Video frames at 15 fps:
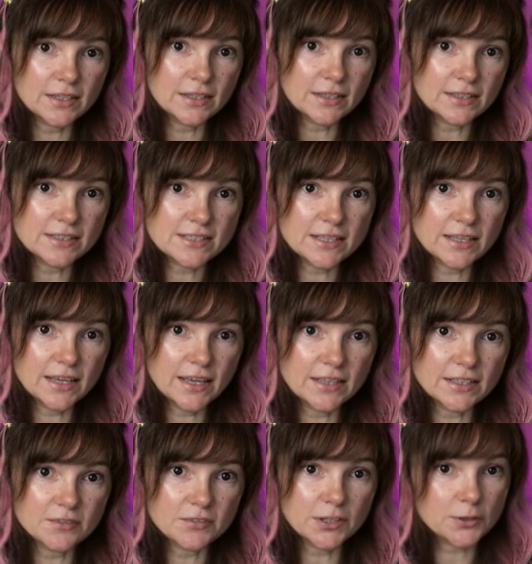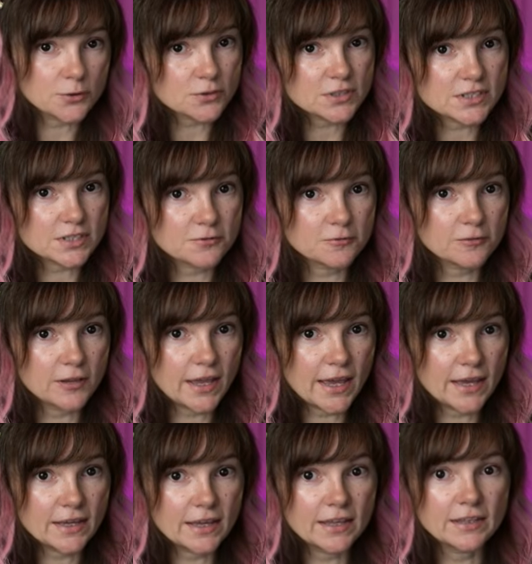is again a recursive
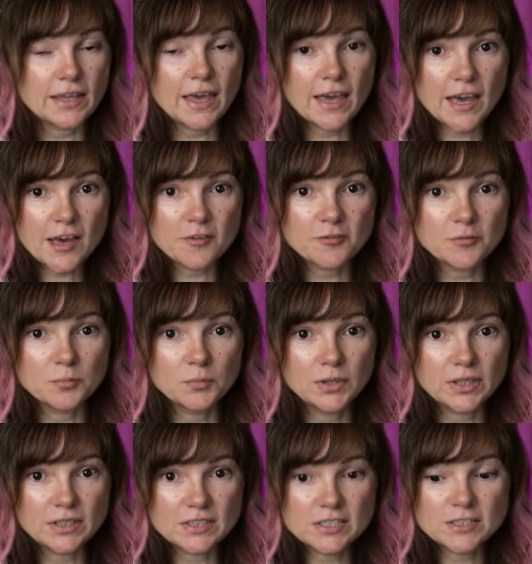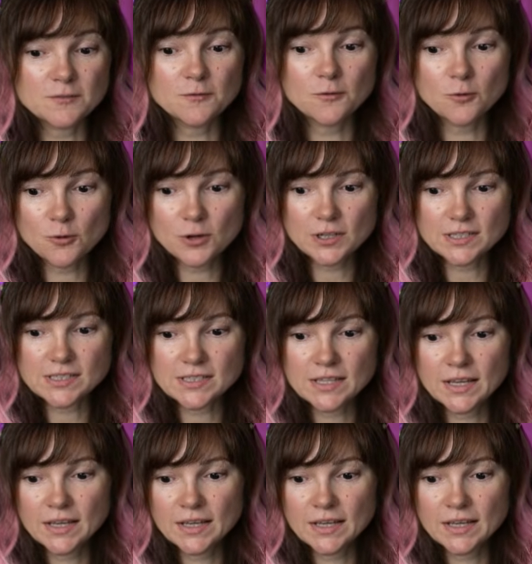flag, and F means force.